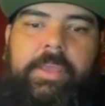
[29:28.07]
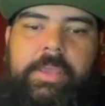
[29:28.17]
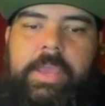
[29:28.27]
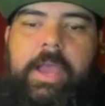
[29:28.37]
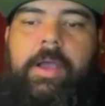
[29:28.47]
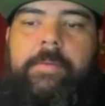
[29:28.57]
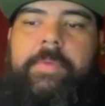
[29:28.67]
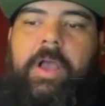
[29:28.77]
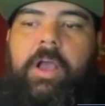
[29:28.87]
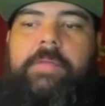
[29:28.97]
On
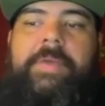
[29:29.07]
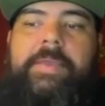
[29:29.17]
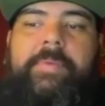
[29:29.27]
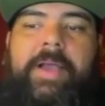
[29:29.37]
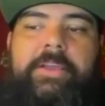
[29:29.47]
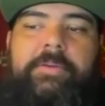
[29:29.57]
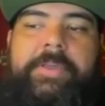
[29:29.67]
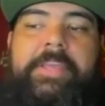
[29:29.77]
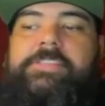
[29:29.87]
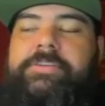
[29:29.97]
my bio on my
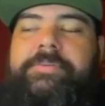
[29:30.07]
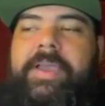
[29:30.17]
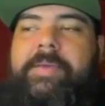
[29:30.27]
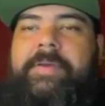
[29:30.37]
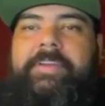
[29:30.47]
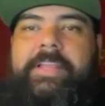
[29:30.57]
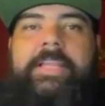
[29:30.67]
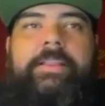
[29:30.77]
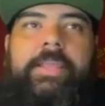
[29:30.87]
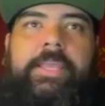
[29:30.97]
Instagram, I've got
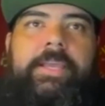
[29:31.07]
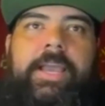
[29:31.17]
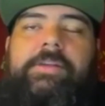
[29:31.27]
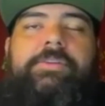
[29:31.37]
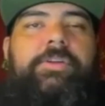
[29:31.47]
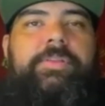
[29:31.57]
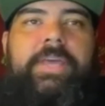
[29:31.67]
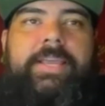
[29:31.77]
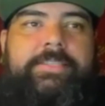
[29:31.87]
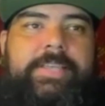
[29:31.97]
the link. I don't know
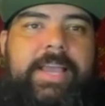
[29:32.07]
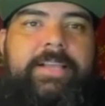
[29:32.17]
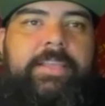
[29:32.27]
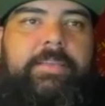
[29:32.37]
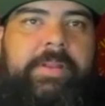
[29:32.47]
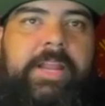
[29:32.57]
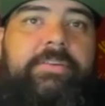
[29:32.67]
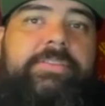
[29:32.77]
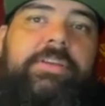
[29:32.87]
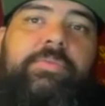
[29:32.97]
the exact link, but I
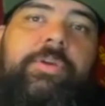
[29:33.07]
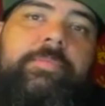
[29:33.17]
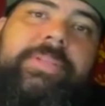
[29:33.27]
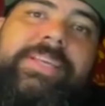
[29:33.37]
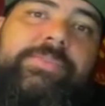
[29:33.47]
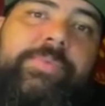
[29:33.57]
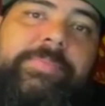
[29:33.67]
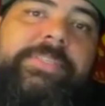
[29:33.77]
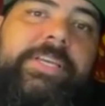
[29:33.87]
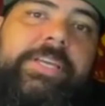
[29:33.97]
know it's on Workplay's
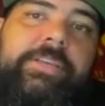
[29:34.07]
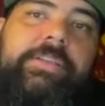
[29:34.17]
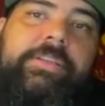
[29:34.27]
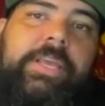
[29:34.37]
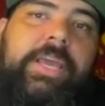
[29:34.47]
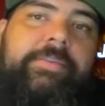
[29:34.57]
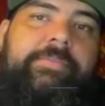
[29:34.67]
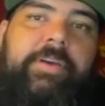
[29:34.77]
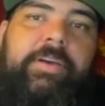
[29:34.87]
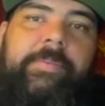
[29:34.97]
website. They have
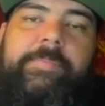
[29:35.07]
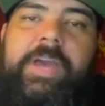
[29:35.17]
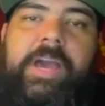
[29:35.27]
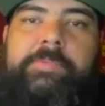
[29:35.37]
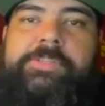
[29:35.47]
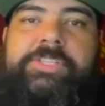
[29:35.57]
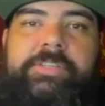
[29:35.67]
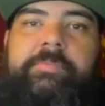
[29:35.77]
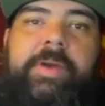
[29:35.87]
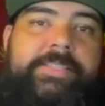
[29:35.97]
the option
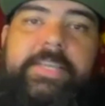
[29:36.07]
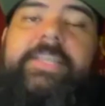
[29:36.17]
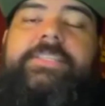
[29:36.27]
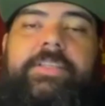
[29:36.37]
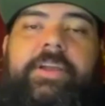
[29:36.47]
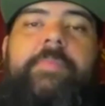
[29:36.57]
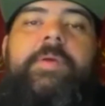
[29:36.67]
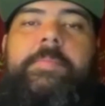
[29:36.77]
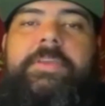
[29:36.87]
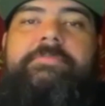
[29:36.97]
to buy tickets to their
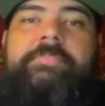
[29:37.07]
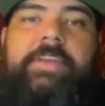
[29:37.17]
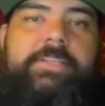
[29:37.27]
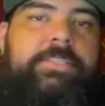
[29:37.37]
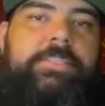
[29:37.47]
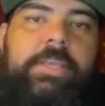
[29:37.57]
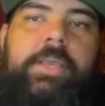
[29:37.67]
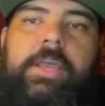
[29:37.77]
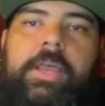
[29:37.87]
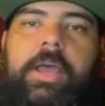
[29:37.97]
upcoming events.
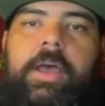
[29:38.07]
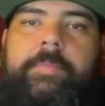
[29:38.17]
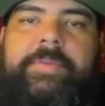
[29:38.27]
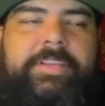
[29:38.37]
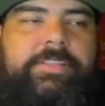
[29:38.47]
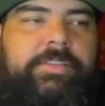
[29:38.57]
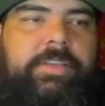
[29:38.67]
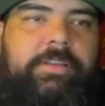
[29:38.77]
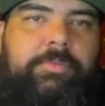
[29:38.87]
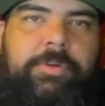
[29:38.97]
I think it's
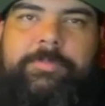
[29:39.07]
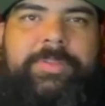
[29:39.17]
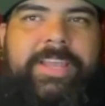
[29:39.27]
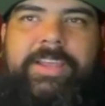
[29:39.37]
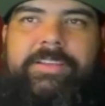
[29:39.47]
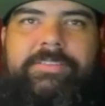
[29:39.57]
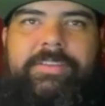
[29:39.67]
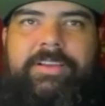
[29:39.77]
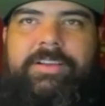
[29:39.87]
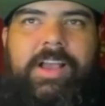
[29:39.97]

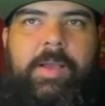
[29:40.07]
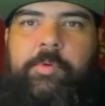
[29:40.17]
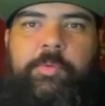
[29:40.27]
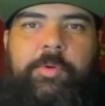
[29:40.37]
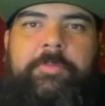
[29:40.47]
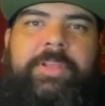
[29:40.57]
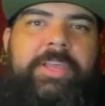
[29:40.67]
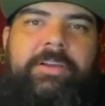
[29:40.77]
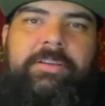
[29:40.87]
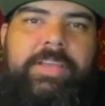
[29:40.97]
workplay.com or
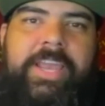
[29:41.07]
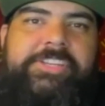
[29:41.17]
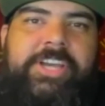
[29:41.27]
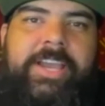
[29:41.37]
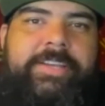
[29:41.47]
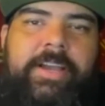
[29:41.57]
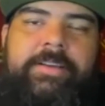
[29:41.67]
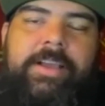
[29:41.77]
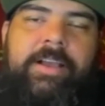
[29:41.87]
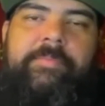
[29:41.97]

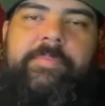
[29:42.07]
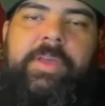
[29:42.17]
workplayhi.com.